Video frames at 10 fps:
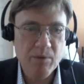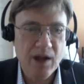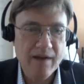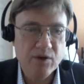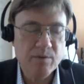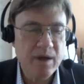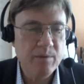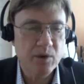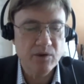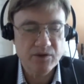I've heard
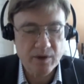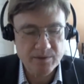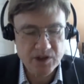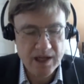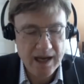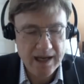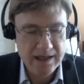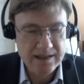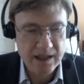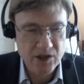people from CIA and
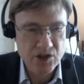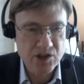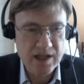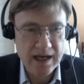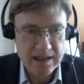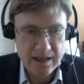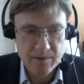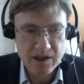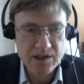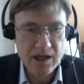intelligence
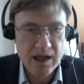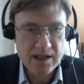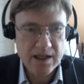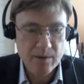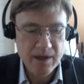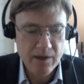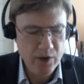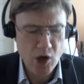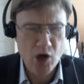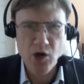academics tell me
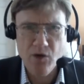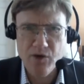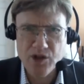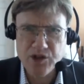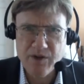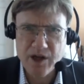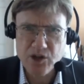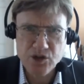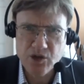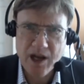there are no false
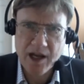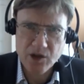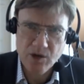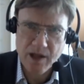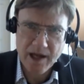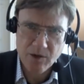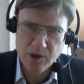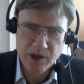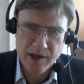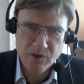defectors. You can't do that. It
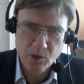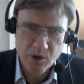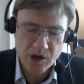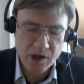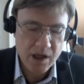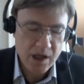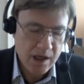will never work.